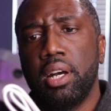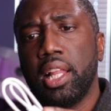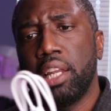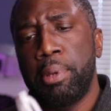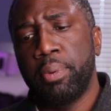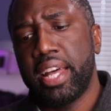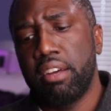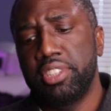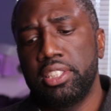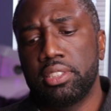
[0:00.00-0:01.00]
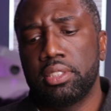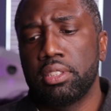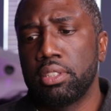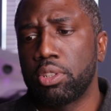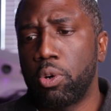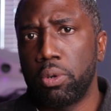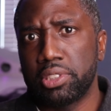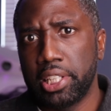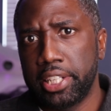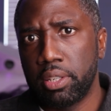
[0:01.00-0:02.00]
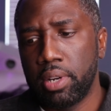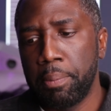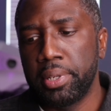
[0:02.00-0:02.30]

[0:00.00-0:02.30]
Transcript: a lot of people have these cords laying around,